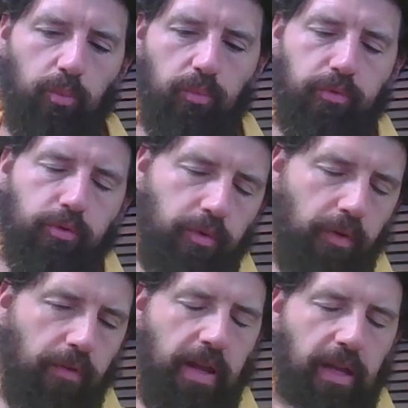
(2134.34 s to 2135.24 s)
through
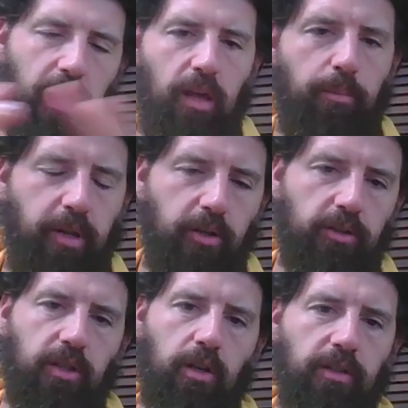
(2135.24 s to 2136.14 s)
Vervaeke and
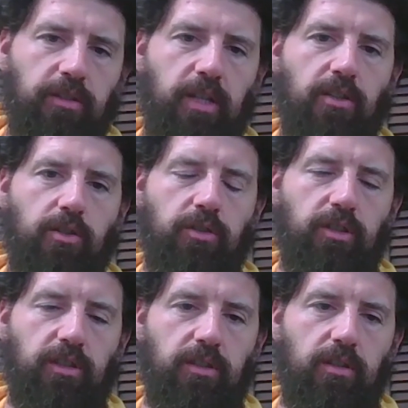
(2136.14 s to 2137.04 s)
Peterson, all these guys, there's
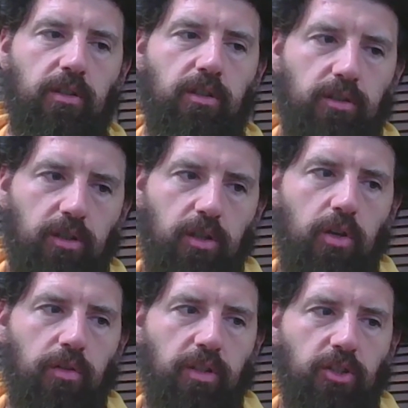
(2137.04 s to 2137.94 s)

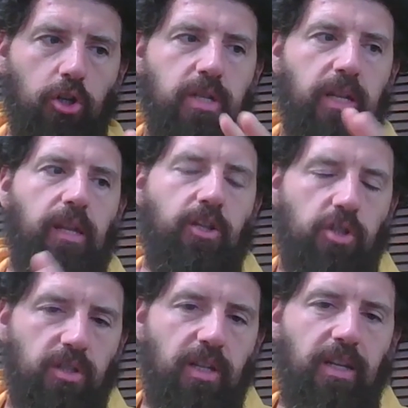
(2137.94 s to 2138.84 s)
this
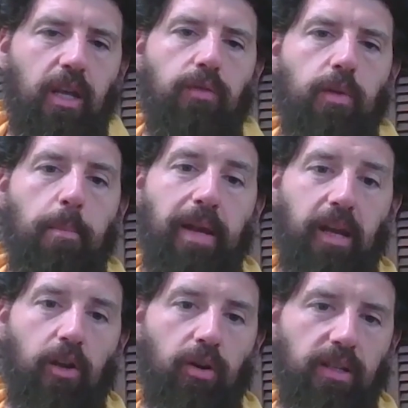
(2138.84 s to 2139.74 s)
articulation, this idea of the
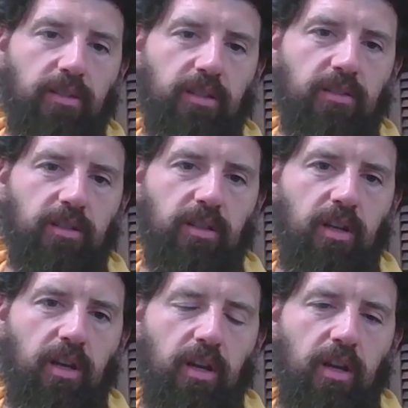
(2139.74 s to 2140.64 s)
meaning crisis,
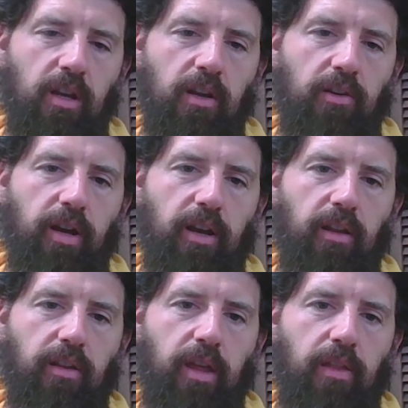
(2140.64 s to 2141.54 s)
right?
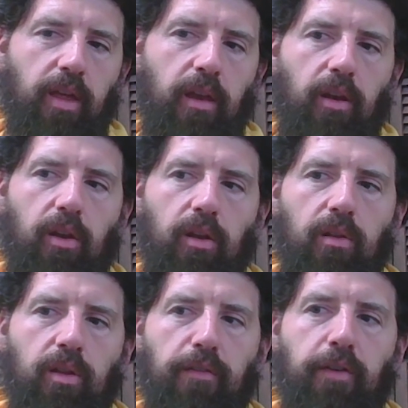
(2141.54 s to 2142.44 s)
That
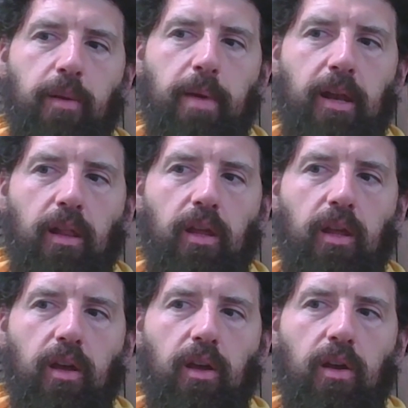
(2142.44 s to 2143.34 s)
fundamentally